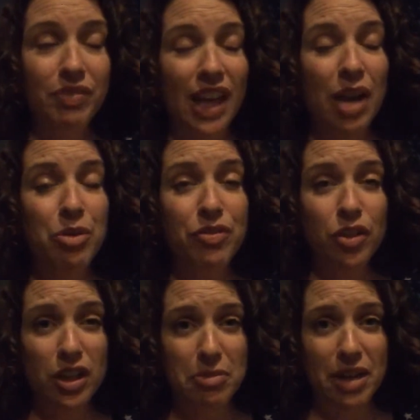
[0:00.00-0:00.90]
I will
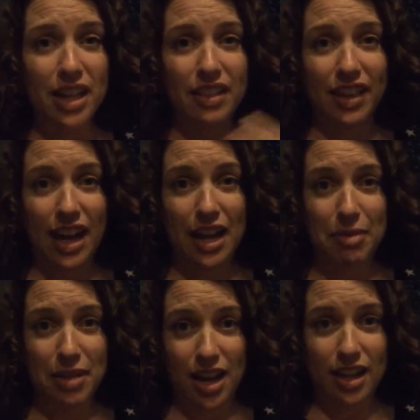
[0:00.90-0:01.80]
fully admit that I
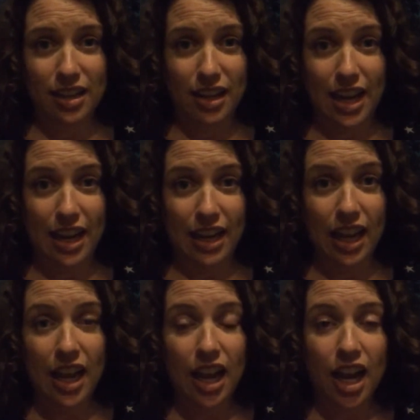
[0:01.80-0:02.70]
am not a
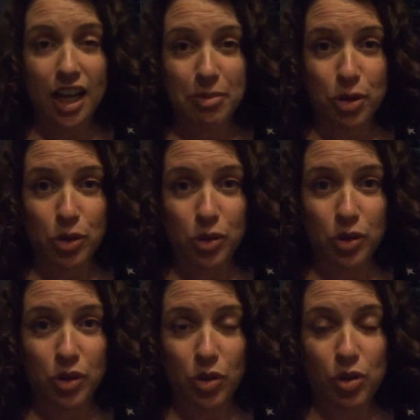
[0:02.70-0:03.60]

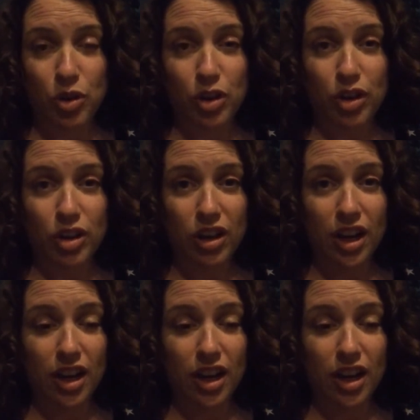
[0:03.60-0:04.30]
honeymoon or